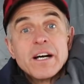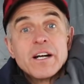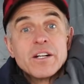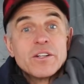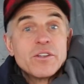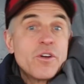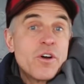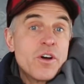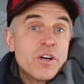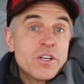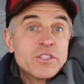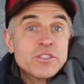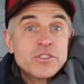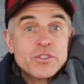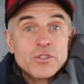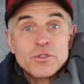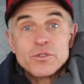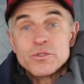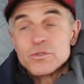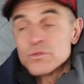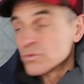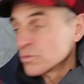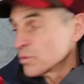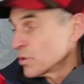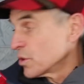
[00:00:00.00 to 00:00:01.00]
along
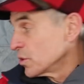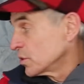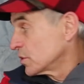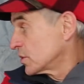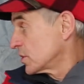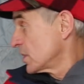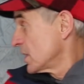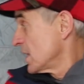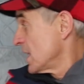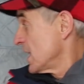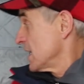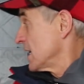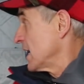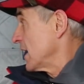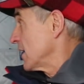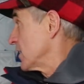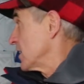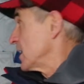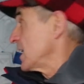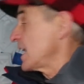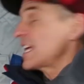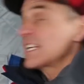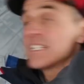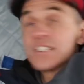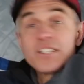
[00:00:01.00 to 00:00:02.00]
certain routes. Now
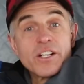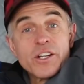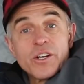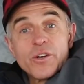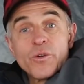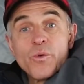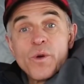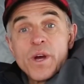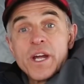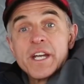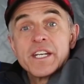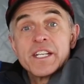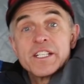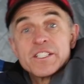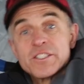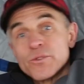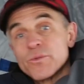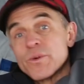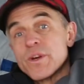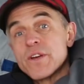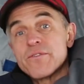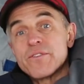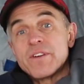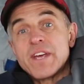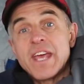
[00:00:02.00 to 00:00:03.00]
today's a little windy, so
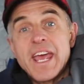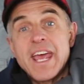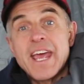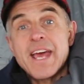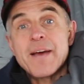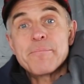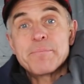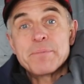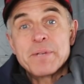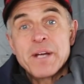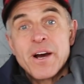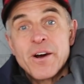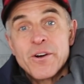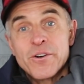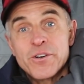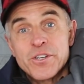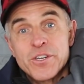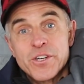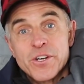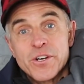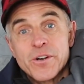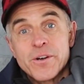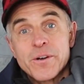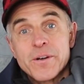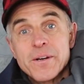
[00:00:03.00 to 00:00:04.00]
we've camped out
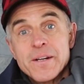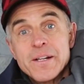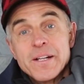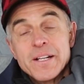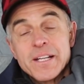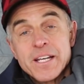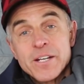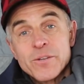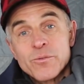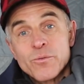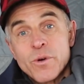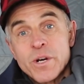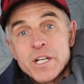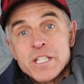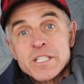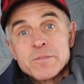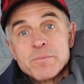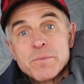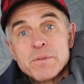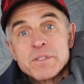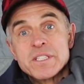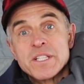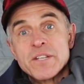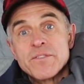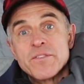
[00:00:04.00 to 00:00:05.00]
here in one
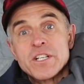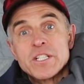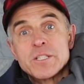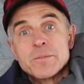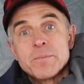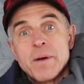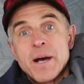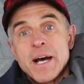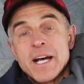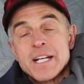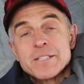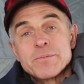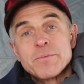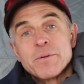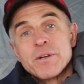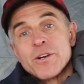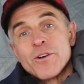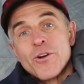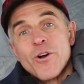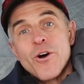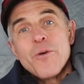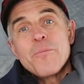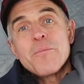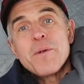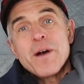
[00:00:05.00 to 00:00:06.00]
specific spot. But
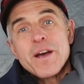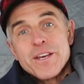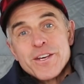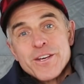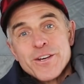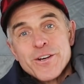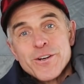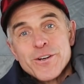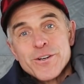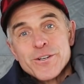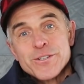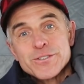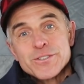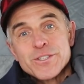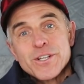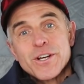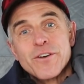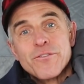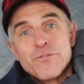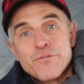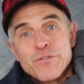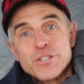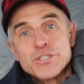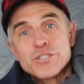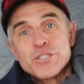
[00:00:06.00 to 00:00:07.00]
in all my years
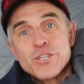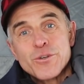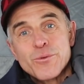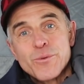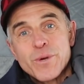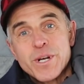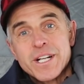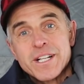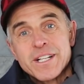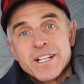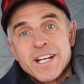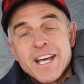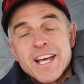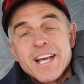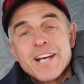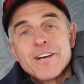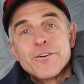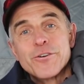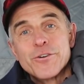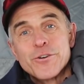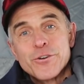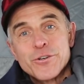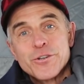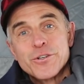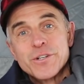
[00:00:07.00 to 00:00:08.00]
of fishing Red Lake
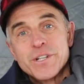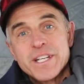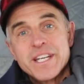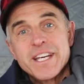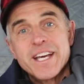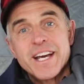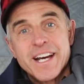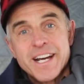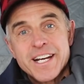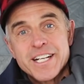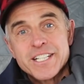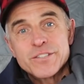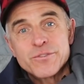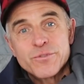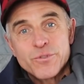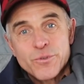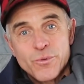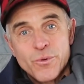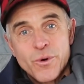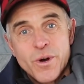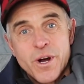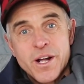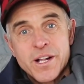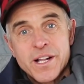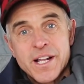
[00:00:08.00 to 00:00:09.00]
early ice for
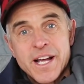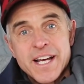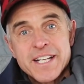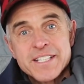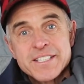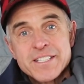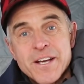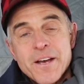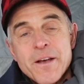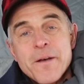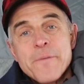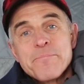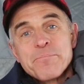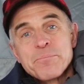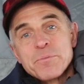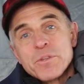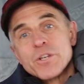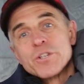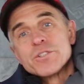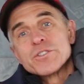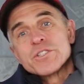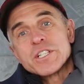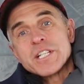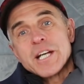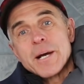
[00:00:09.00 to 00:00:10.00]
walleyes,
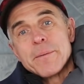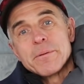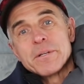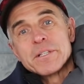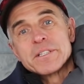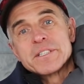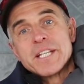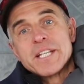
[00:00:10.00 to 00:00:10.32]
there's a couple